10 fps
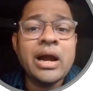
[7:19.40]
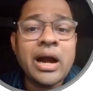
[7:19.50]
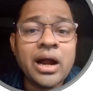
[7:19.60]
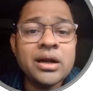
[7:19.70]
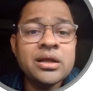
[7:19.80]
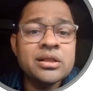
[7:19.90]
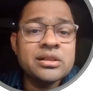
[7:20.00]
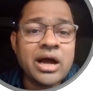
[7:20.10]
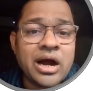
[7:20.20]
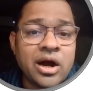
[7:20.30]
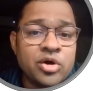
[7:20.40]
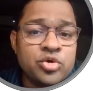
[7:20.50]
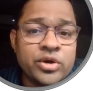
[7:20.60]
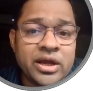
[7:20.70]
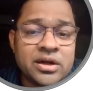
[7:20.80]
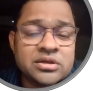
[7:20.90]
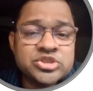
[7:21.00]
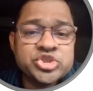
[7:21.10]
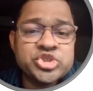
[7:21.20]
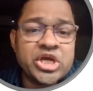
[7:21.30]
and how you can
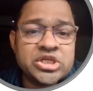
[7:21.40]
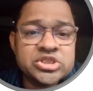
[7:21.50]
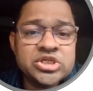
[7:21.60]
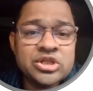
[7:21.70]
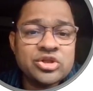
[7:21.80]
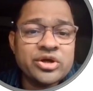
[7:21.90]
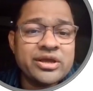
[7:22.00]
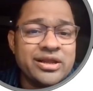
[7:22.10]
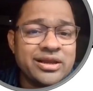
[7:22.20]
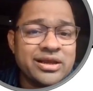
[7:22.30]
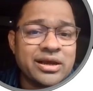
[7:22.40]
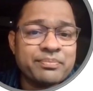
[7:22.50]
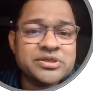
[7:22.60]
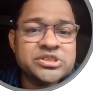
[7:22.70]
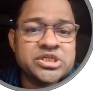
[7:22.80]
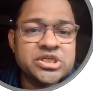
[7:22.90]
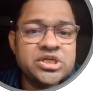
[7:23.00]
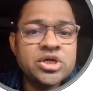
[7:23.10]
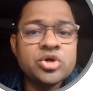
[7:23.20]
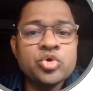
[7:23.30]
change the
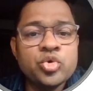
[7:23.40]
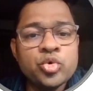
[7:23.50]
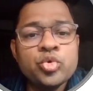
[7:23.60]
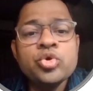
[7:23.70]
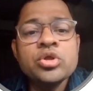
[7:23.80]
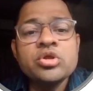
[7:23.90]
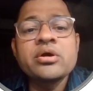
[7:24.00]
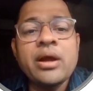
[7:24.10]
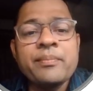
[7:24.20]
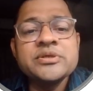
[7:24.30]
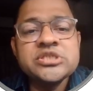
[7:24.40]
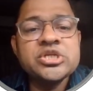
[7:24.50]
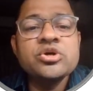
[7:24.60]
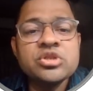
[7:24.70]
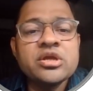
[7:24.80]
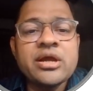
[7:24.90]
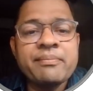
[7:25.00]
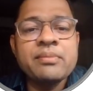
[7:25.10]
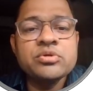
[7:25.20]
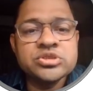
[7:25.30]
incapacity to the capacity or the
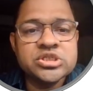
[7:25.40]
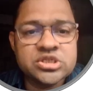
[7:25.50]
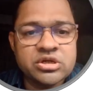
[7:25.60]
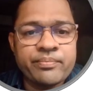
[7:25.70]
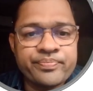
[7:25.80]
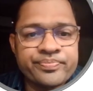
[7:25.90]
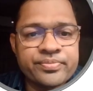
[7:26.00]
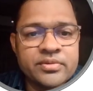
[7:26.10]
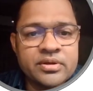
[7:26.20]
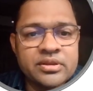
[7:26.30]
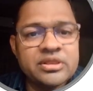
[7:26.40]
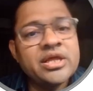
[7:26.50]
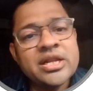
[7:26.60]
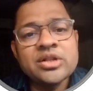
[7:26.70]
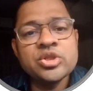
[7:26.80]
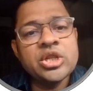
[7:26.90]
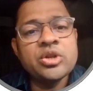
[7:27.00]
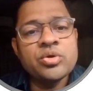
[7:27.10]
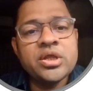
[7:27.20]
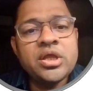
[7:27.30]
capable system. Then and
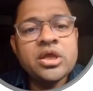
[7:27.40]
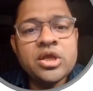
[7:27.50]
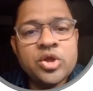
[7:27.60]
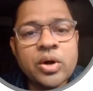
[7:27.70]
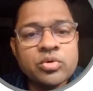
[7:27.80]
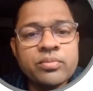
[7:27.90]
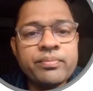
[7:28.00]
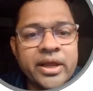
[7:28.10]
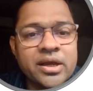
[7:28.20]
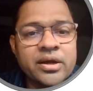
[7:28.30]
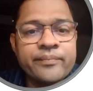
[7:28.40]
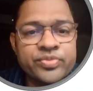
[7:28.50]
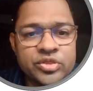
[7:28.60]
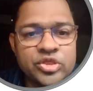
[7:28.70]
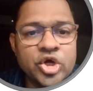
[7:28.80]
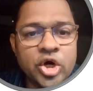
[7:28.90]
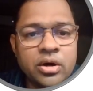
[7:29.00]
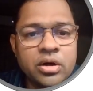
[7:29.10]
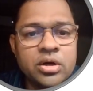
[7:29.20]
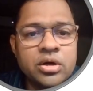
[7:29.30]
then only you have to break
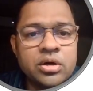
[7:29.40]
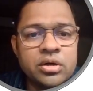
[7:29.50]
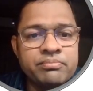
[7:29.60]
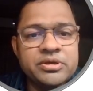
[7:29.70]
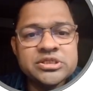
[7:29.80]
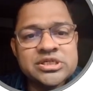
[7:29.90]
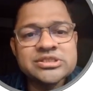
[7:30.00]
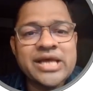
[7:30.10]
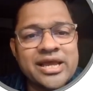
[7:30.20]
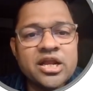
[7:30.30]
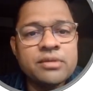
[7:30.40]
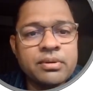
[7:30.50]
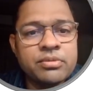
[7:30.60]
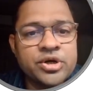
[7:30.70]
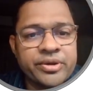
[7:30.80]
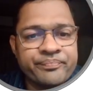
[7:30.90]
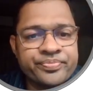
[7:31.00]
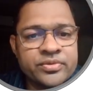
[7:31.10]
the vicious cycle of poverty.